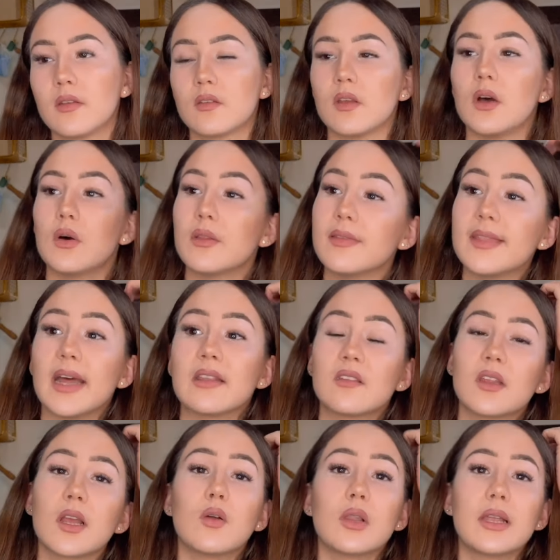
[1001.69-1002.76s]
So
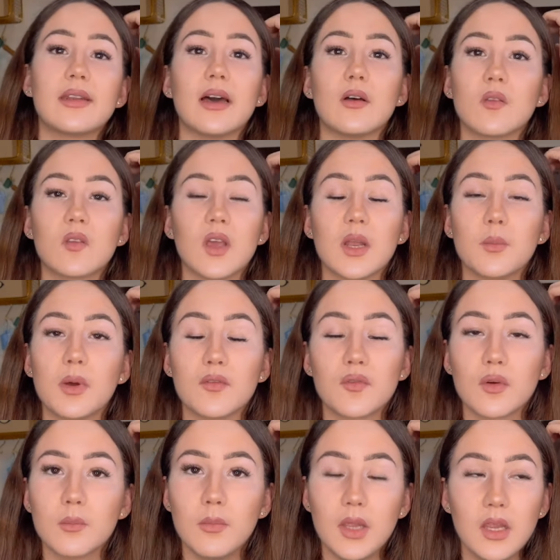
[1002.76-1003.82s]
that's the only downside, but
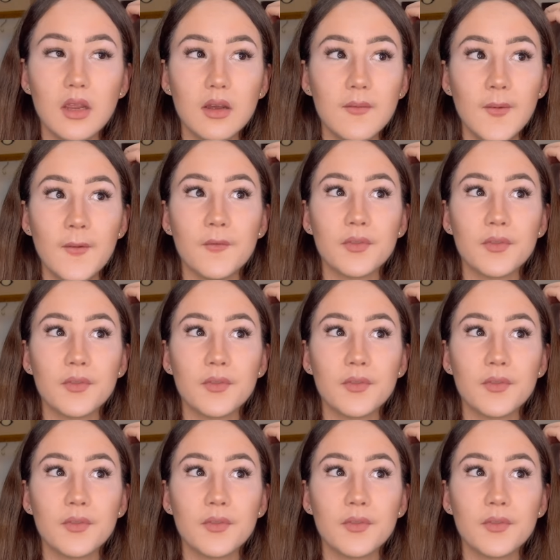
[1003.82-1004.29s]
for me